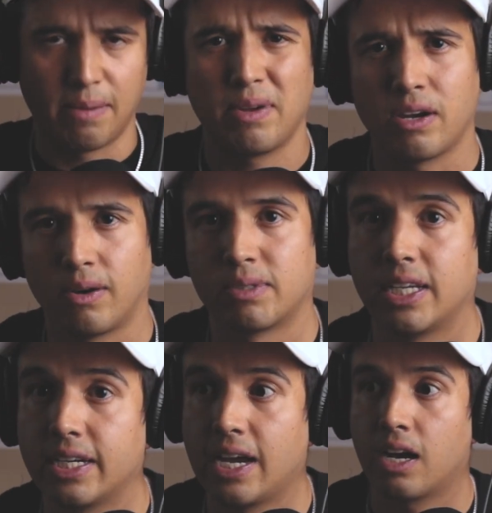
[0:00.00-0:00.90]
I'm
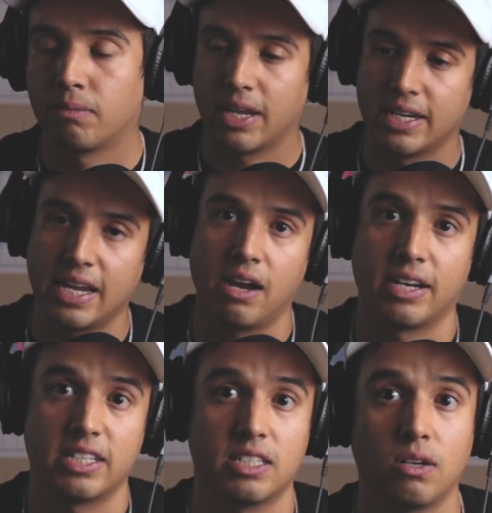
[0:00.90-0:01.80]
sitting down, I'm laying down,
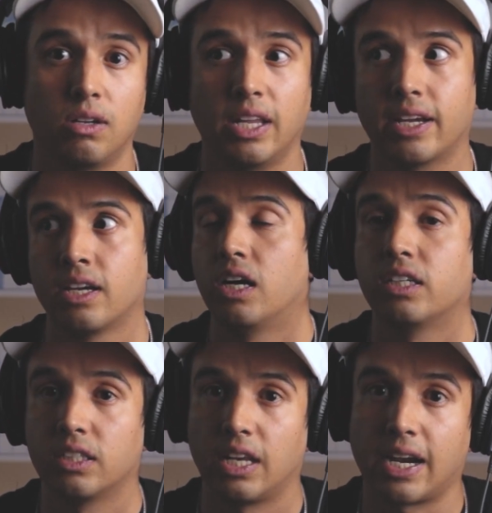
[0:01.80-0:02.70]
and this is all like
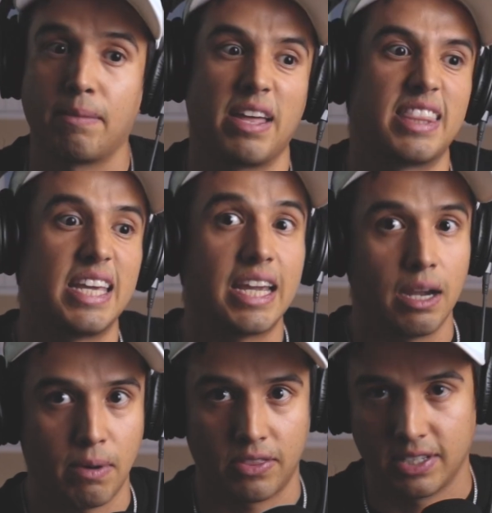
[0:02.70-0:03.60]
I'm not thinking
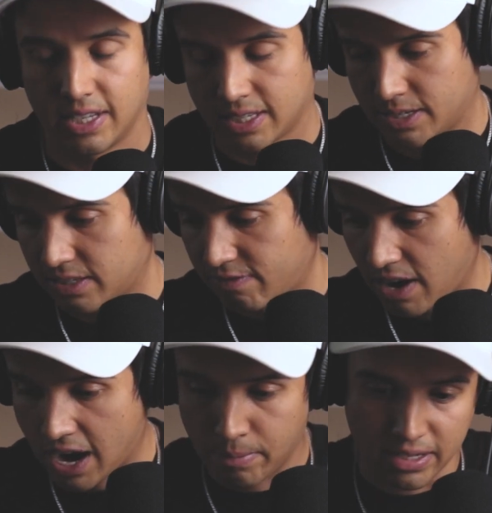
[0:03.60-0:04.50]
about these things. I just
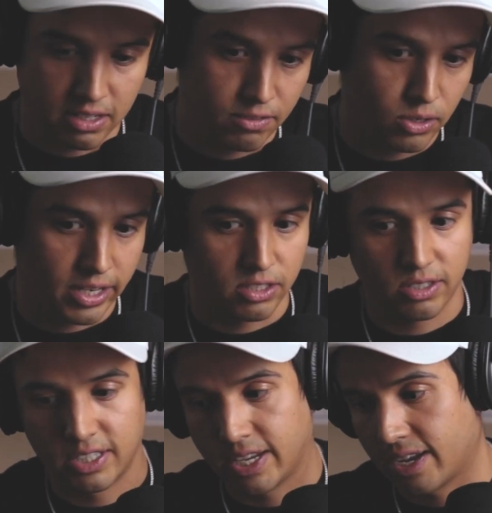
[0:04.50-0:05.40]
find myself doing it because they're
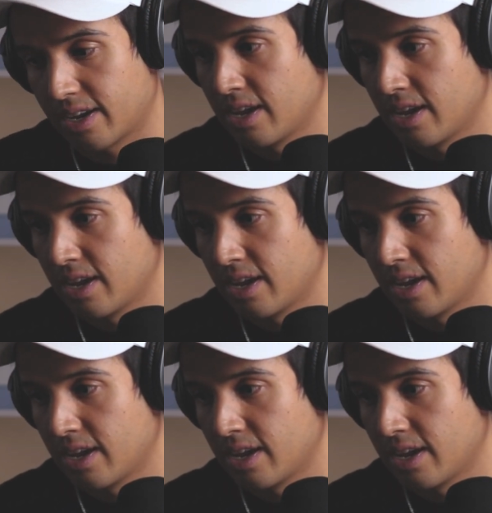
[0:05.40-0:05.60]
singing.